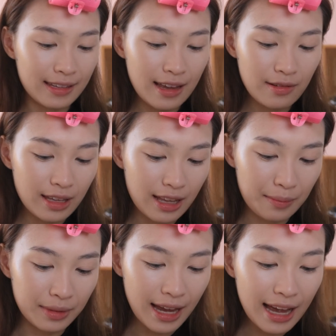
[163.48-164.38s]
now that
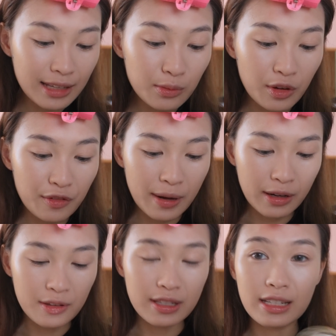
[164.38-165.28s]
I'm done with my
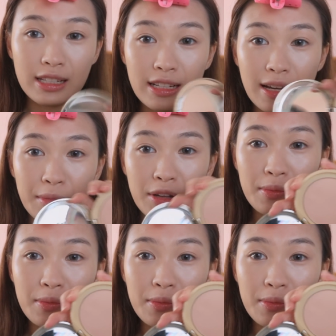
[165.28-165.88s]
concealer, I'm gonna